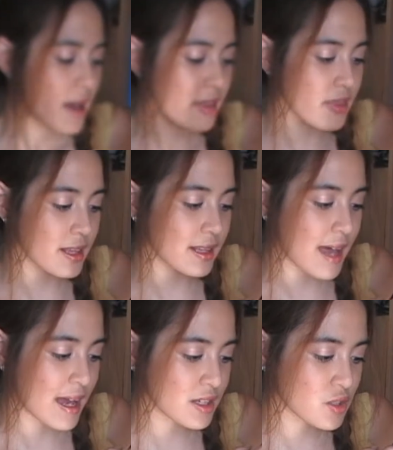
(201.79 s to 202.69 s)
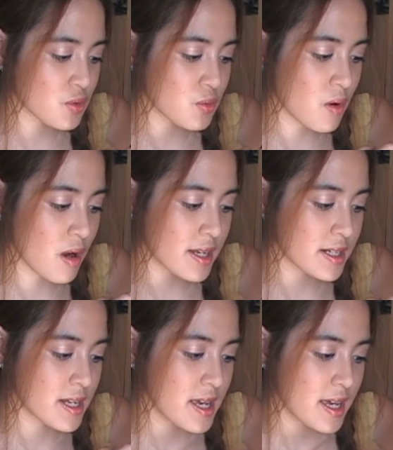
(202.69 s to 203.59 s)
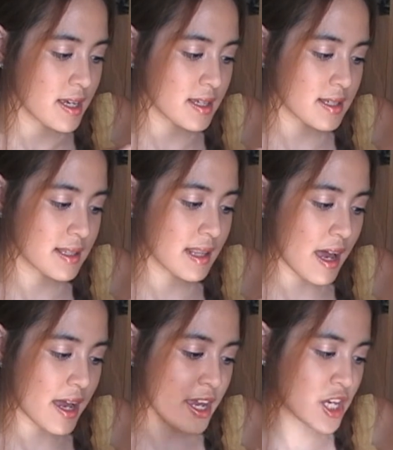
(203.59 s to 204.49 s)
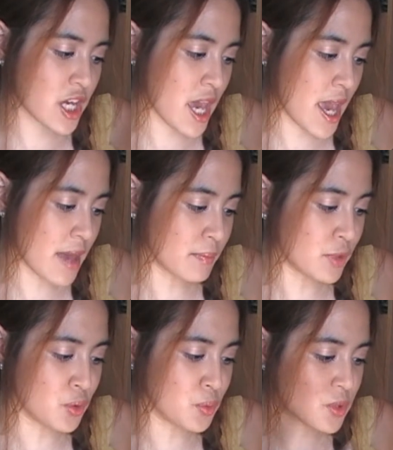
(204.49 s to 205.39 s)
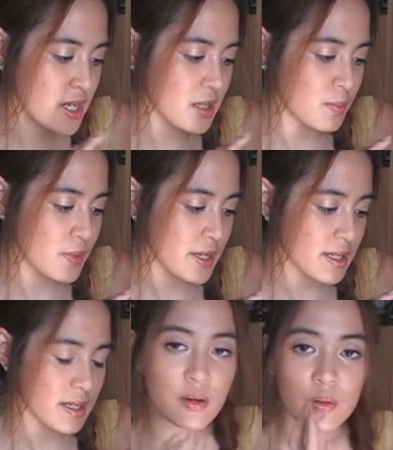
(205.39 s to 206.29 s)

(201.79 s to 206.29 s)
And the last one is a muted pink